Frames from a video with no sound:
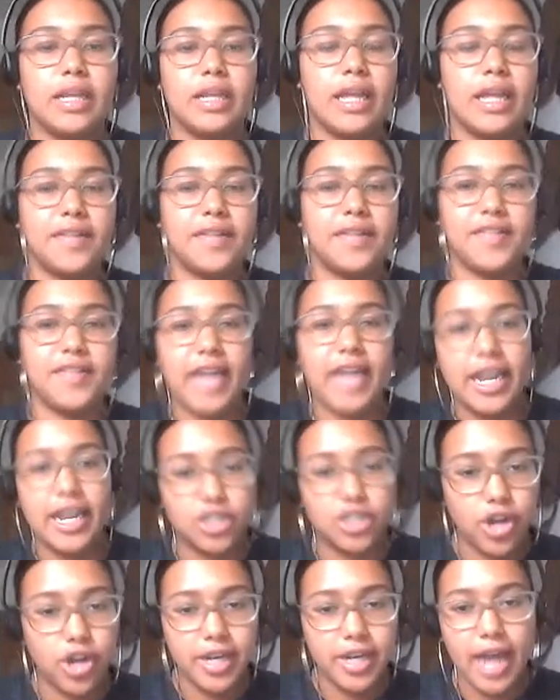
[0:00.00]
select
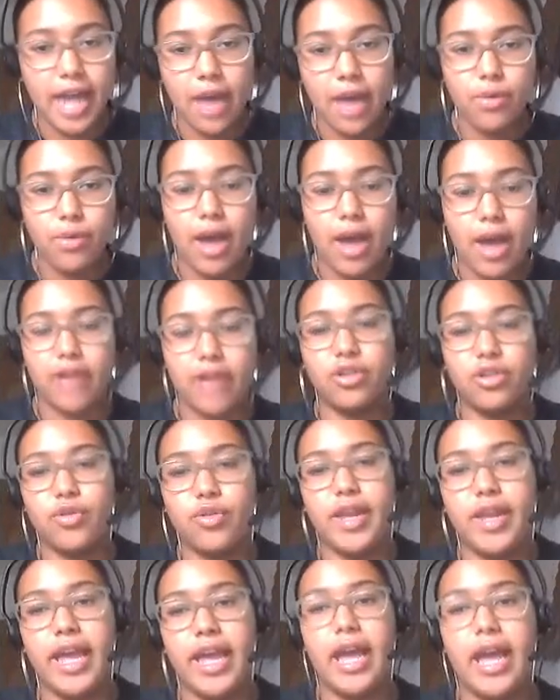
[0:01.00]
join now and
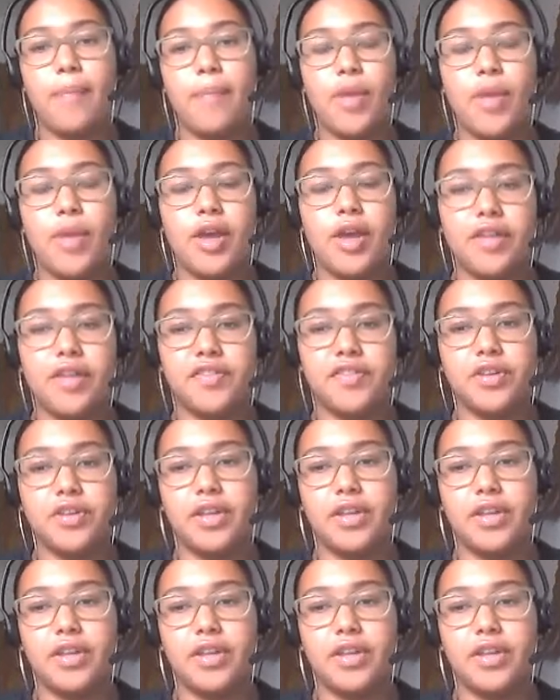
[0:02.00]
create a personal